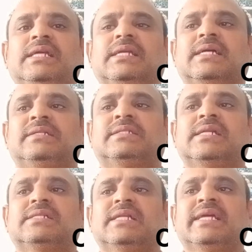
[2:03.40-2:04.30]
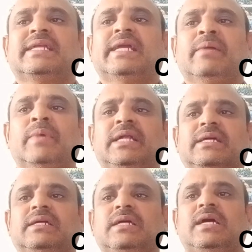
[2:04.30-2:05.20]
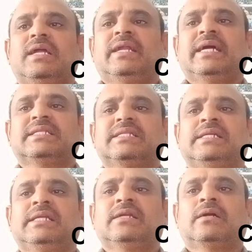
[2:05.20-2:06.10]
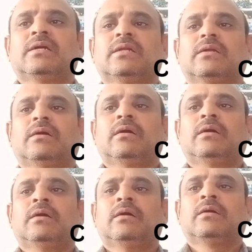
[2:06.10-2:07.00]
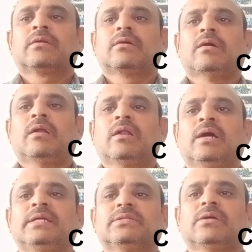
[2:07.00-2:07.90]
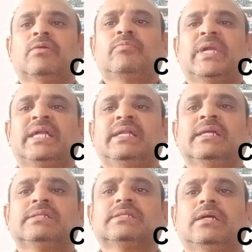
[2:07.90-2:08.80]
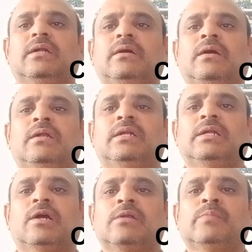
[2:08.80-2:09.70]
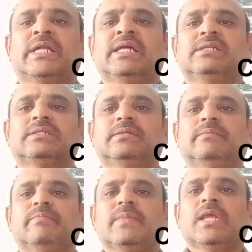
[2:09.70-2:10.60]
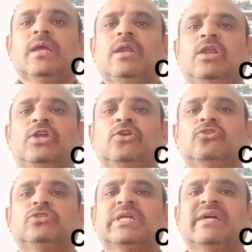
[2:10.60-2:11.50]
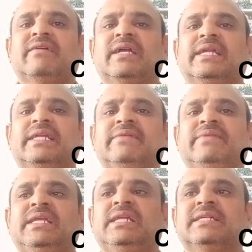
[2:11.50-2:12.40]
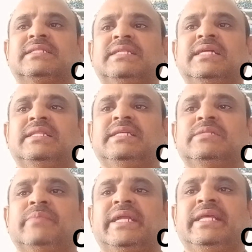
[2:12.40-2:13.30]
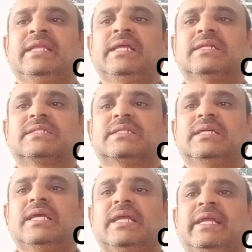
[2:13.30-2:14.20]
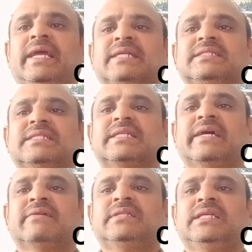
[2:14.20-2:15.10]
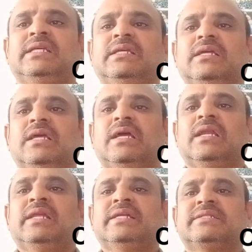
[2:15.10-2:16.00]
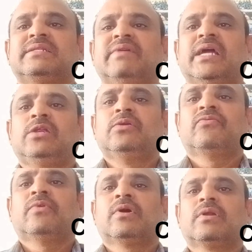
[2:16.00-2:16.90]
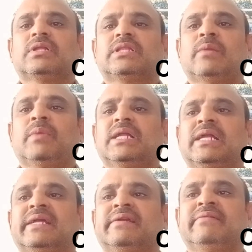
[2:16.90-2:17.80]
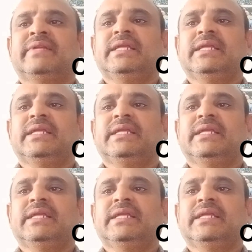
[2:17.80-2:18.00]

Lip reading: crystals like diamond. Next, in order alloys of metals and non-metals, liquids have conductivity less than these materials. Gases have the least value for thermal conductivity.